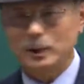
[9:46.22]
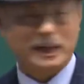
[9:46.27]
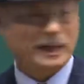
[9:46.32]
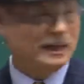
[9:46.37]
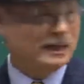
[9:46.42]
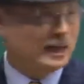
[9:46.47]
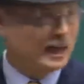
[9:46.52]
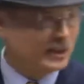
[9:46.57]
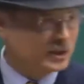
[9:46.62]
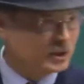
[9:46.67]
you
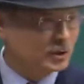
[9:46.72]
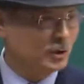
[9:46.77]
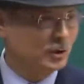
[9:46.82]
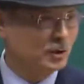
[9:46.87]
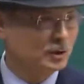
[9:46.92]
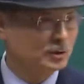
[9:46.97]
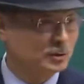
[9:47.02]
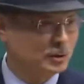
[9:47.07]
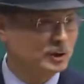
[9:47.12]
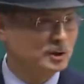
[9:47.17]
take a
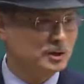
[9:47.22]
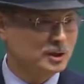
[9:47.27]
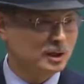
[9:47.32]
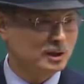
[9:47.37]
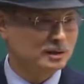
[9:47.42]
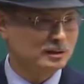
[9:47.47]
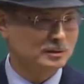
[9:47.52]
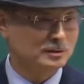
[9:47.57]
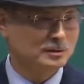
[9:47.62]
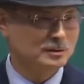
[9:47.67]
loss, don't
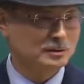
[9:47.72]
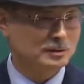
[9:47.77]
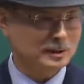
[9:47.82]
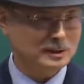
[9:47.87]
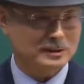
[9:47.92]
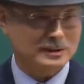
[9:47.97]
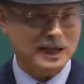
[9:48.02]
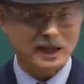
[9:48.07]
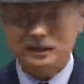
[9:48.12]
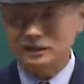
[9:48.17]
you?
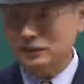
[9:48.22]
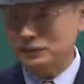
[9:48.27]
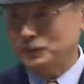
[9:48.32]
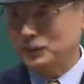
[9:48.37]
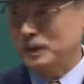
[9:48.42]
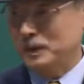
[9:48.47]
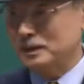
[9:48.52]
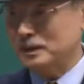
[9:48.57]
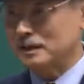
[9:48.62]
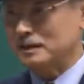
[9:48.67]

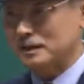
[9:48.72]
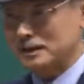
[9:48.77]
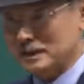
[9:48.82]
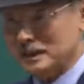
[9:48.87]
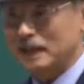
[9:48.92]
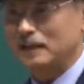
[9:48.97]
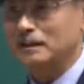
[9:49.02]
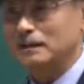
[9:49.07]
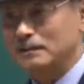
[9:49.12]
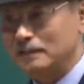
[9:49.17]
That's
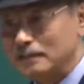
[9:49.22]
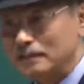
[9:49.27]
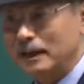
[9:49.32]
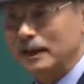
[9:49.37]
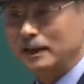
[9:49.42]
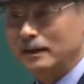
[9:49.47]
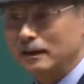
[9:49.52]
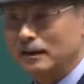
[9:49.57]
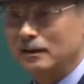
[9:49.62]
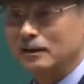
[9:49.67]
why there are
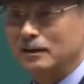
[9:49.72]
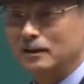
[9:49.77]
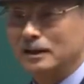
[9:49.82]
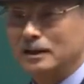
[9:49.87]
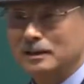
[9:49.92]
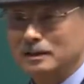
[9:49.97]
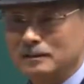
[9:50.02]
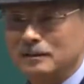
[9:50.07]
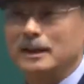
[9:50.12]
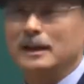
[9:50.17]
so
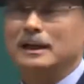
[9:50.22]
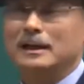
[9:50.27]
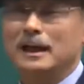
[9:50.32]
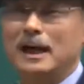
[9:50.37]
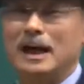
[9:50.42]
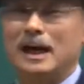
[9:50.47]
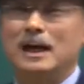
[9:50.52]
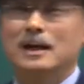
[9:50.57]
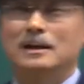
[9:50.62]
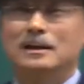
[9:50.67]
many victims
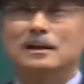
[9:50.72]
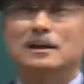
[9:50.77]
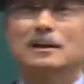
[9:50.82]
of such